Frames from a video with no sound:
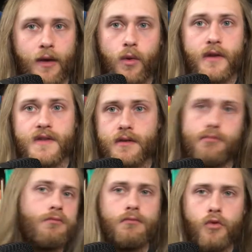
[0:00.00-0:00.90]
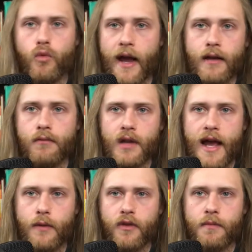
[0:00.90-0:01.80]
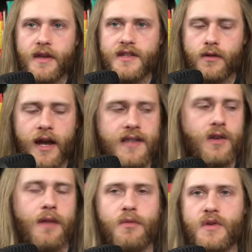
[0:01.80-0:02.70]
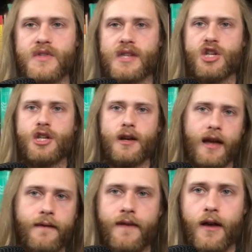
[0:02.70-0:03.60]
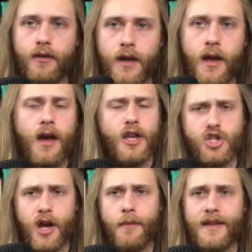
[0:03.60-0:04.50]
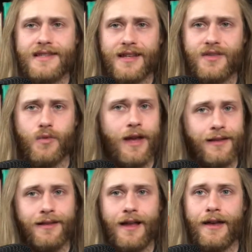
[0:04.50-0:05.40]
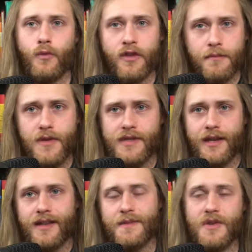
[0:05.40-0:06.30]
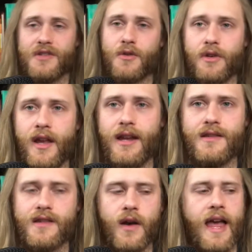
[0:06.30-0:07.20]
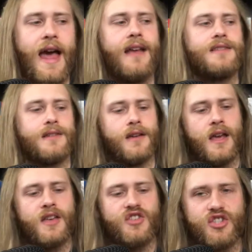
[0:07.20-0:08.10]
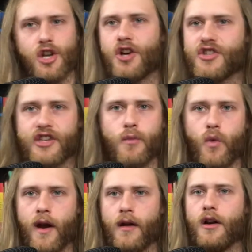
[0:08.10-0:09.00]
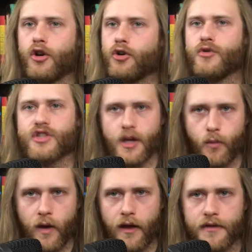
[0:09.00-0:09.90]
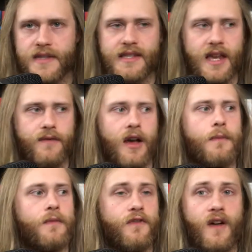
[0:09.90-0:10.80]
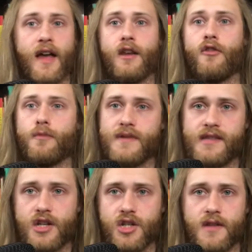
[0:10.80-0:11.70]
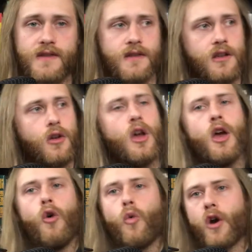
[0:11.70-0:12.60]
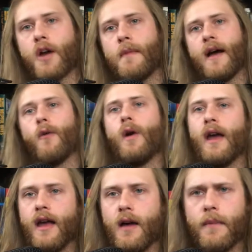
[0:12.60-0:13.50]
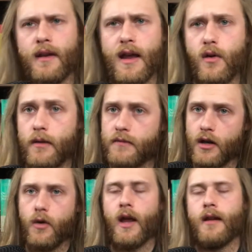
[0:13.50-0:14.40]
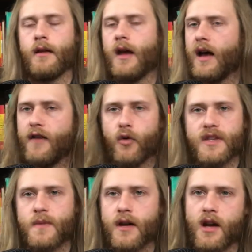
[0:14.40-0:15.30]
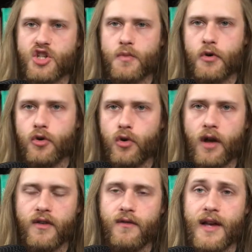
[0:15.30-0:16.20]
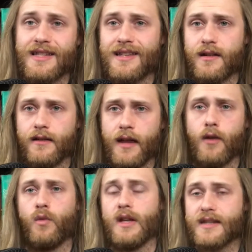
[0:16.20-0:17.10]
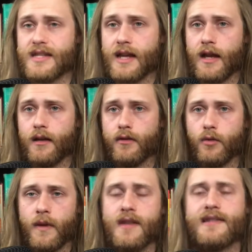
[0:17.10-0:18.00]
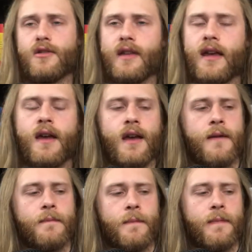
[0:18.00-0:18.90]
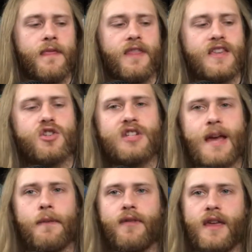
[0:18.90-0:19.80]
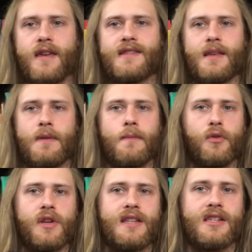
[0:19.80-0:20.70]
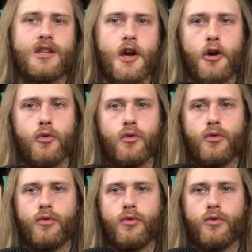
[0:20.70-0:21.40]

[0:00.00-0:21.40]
was right in line with me. So I'm a musician, and I found a job that sits right in line with music. It's music related. So I had to start somewhere, accrue some wealth, save up, find other positions, and work my way up. And now I've always been an entrepreneur. I've invested in like real estate a little bit. So like these are type of things that people need to know,